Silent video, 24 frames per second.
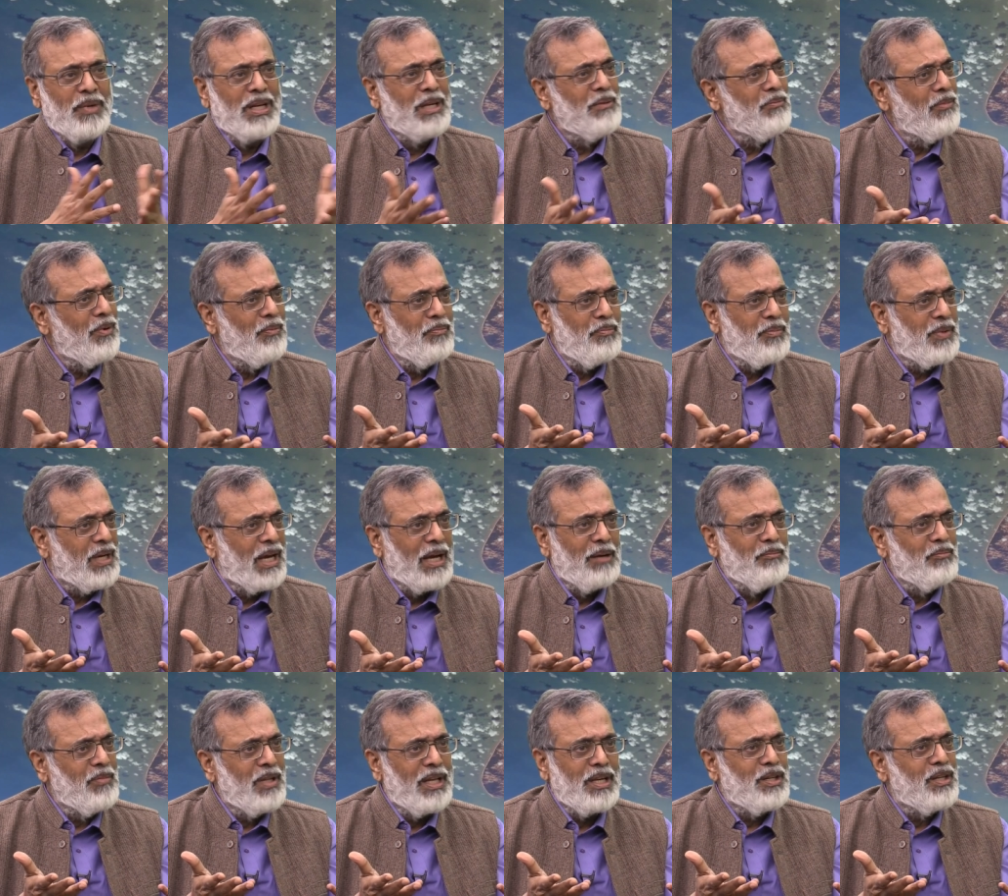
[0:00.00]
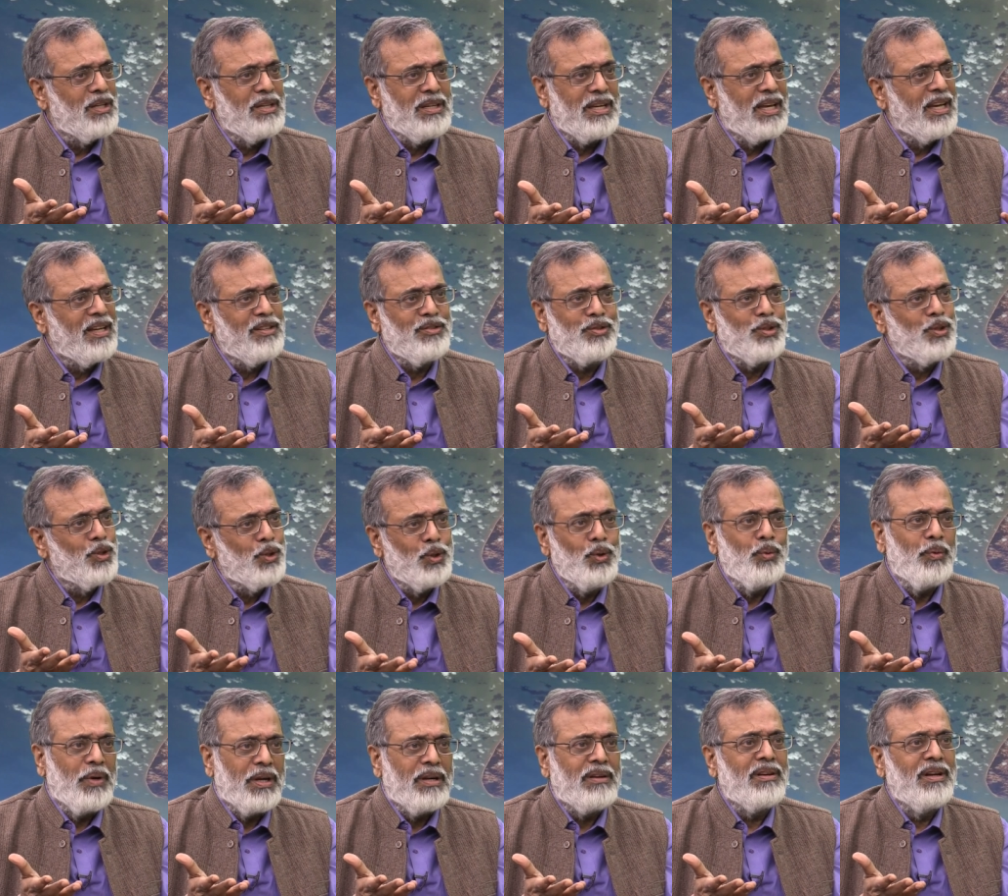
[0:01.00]
minimum time that it takes to
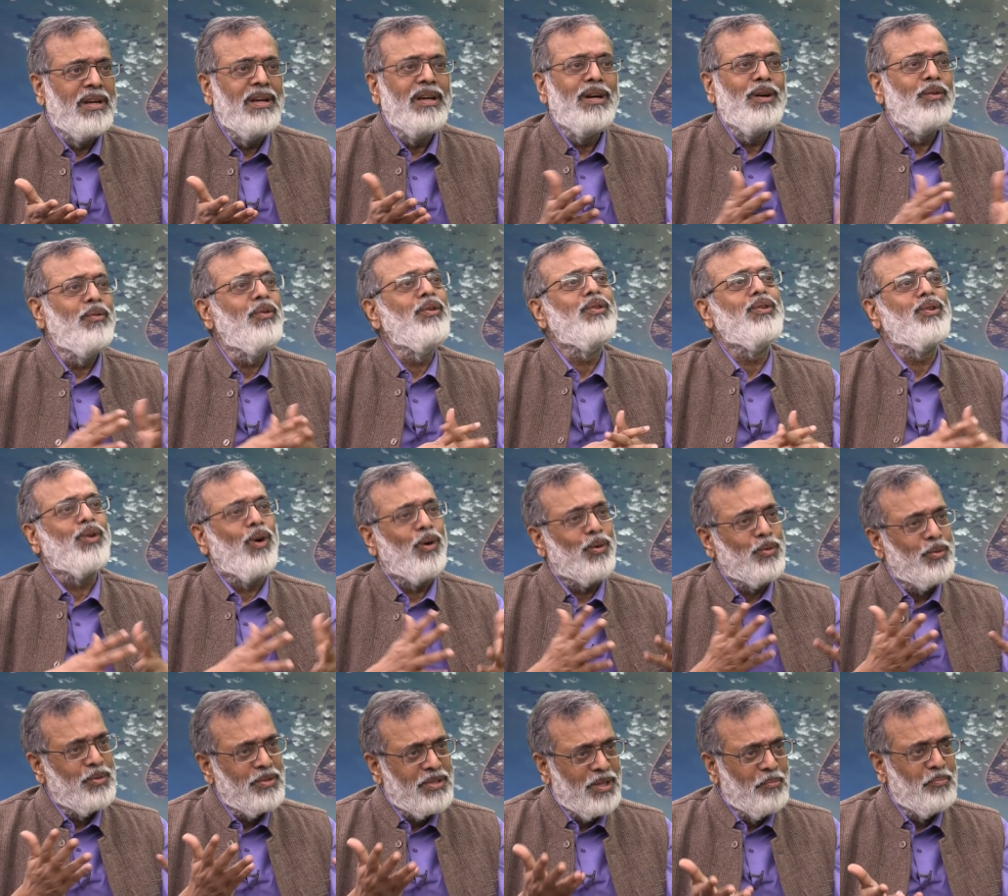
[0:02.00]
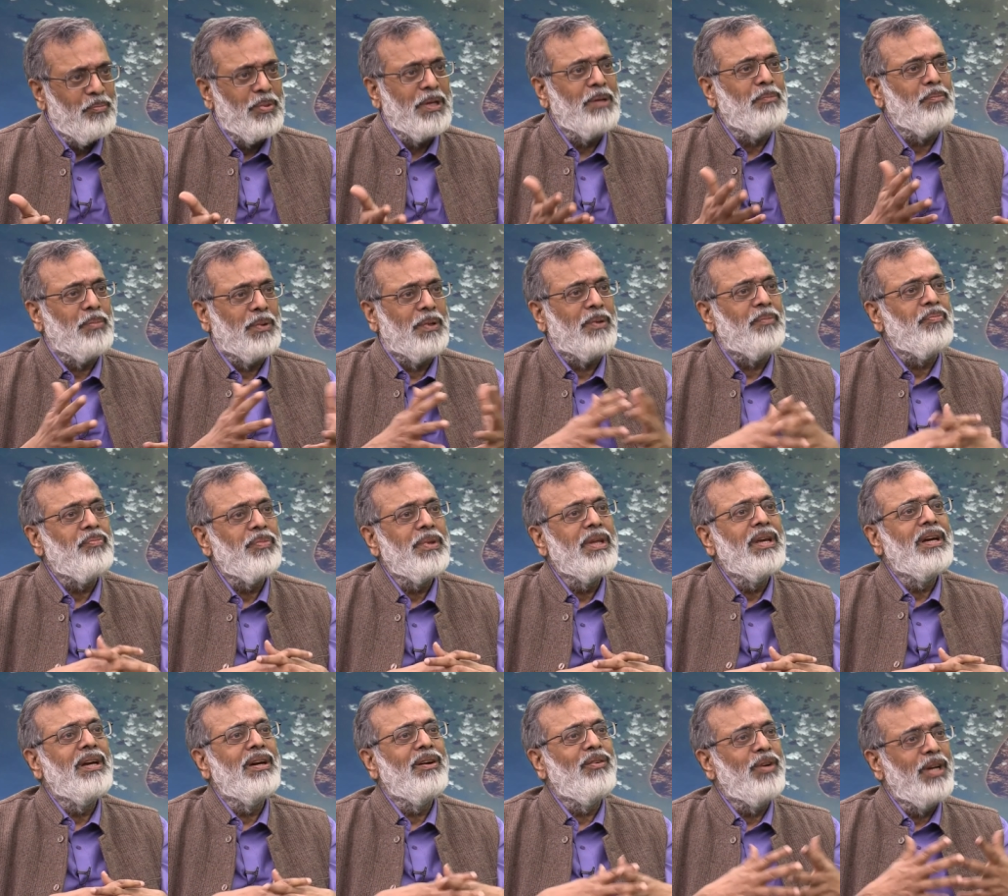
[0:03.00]
do it. We talked to some people.
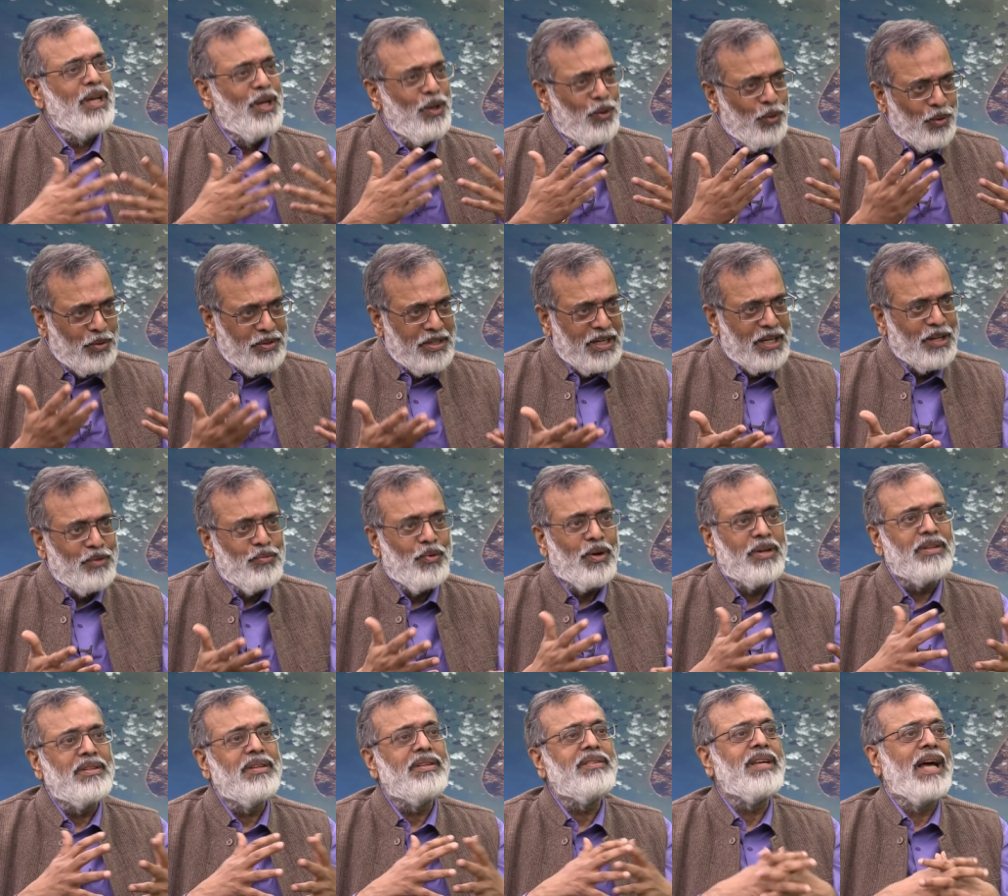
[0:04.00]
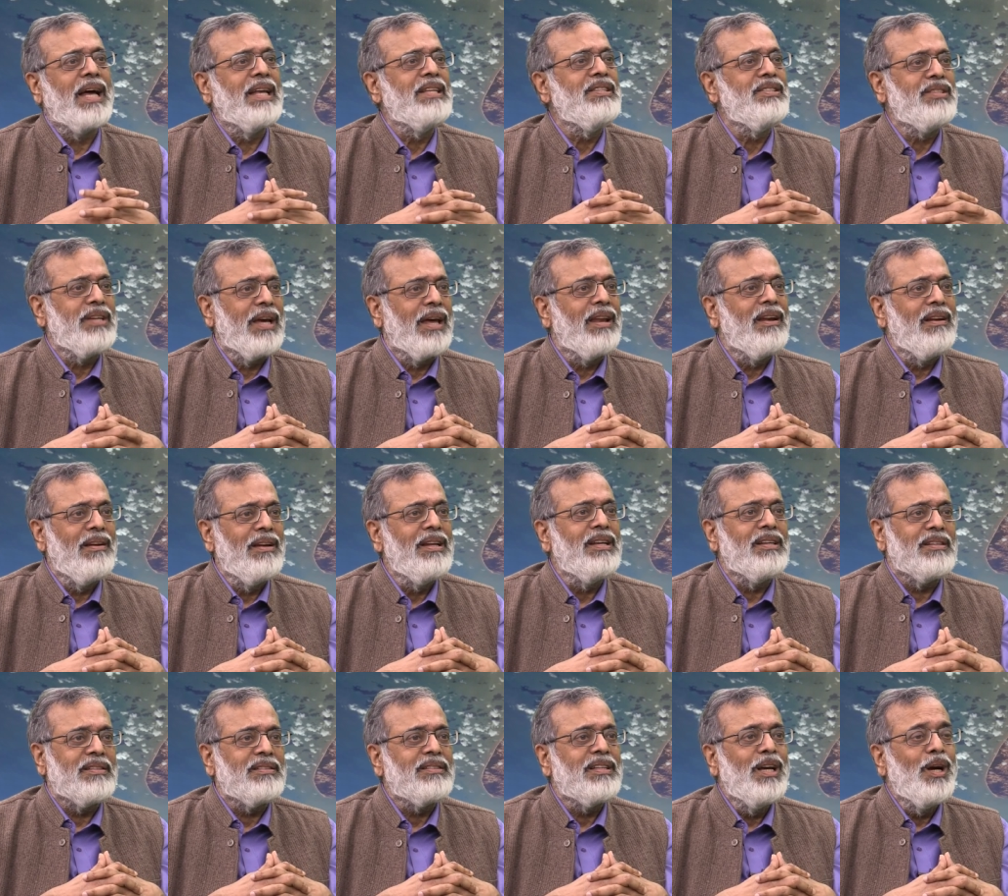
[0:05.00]
We looked at what the science channel
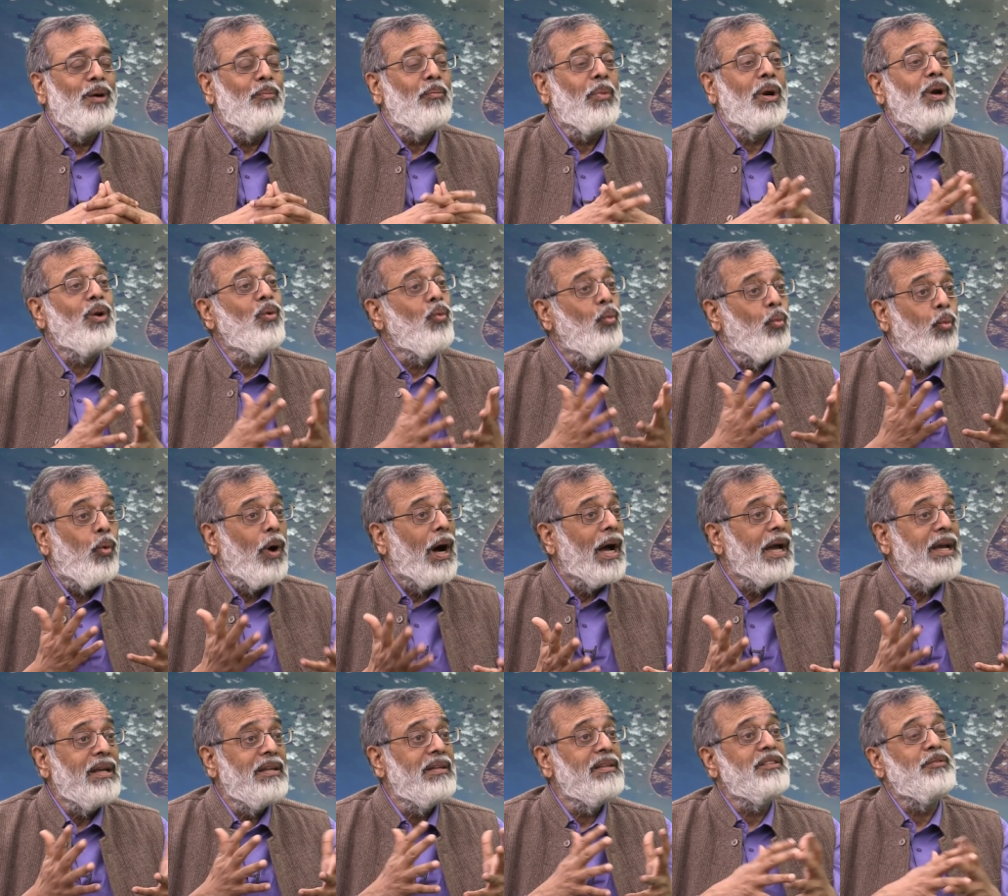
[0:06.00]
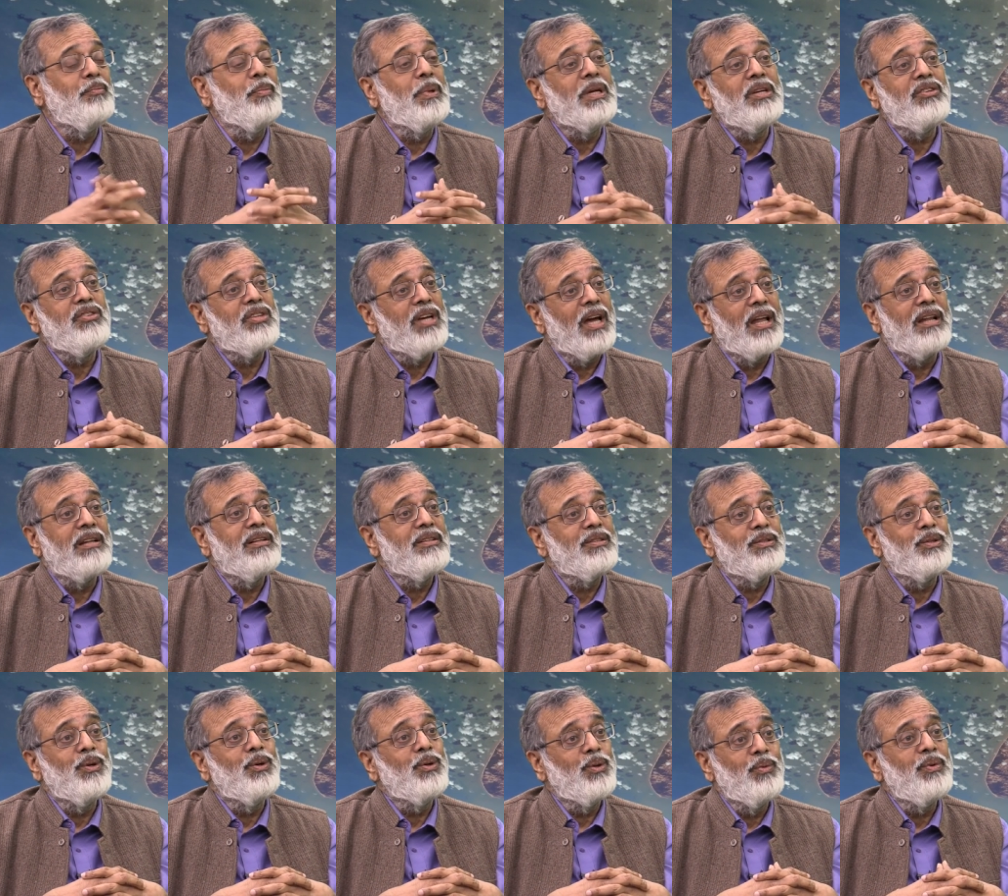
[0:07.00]
is. But why these big channels
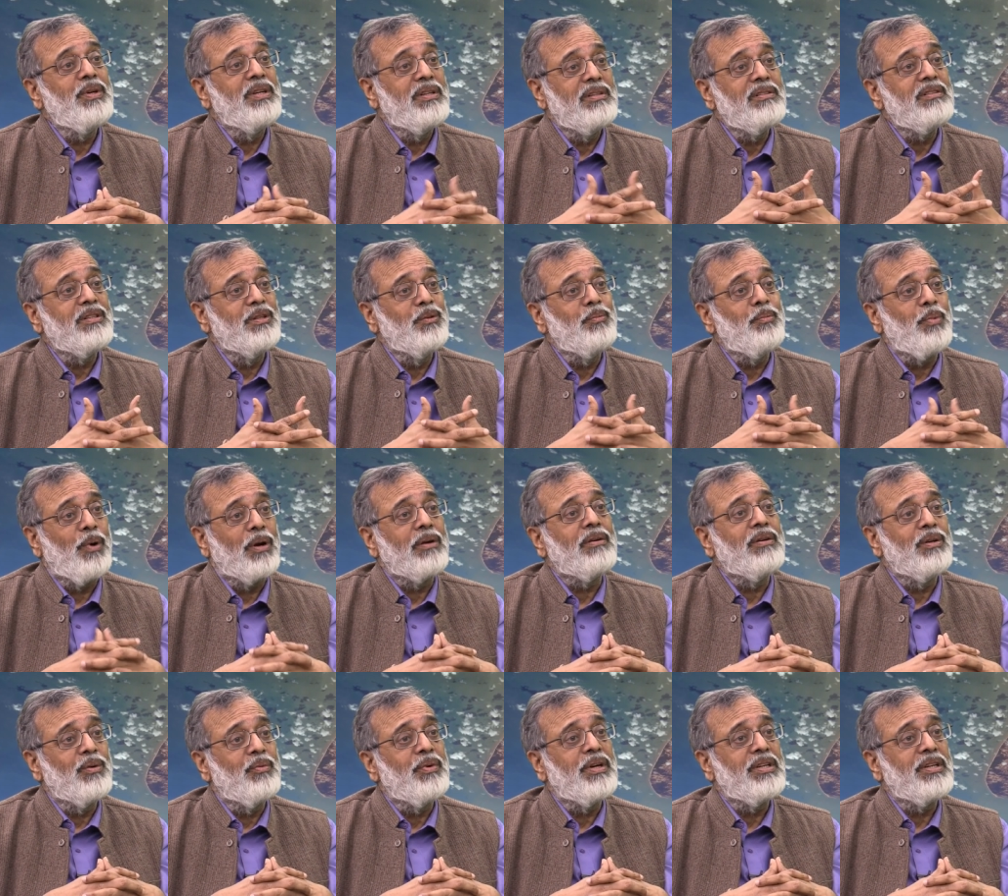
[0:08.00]
don't do it is an important